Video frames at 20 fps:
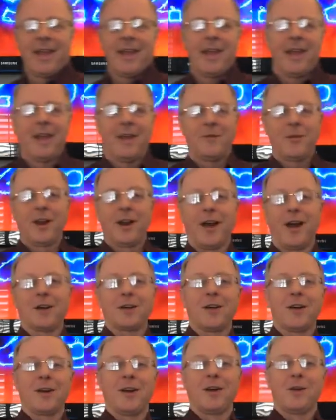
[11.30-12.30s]
If you logged on
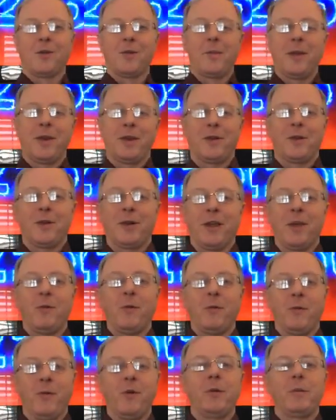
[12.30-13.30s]
a little bit early, we
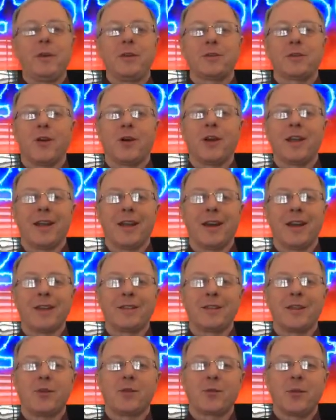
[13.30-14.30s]
will be starting in less than
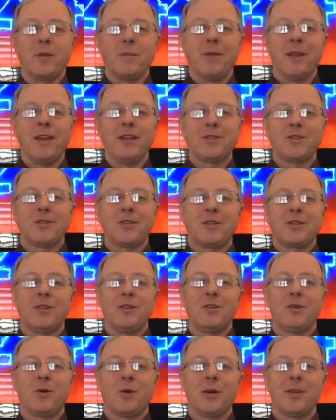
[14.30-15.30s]
3 minutes. Just
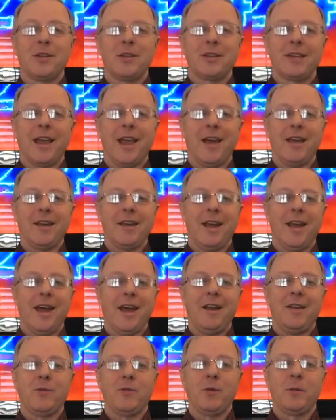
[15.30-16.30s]
enjoy this countdown, and
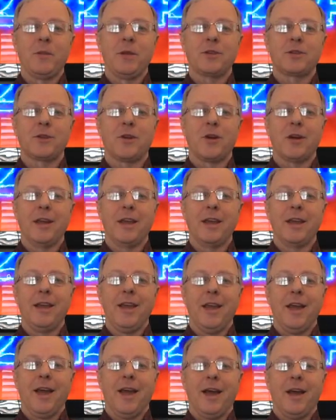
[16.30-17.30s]
we'll be starting
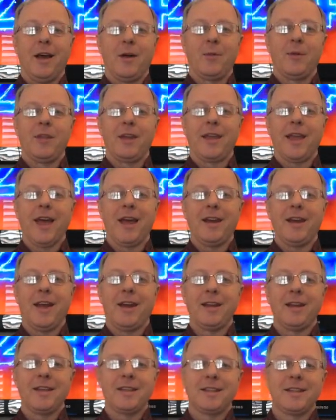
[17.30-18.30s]
when the countdown
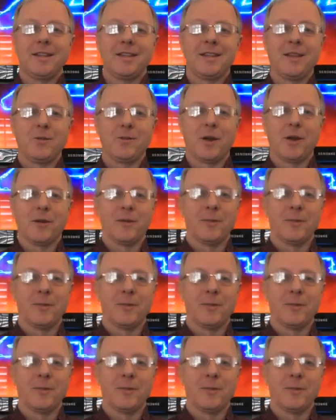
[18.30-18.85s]
gets to 0.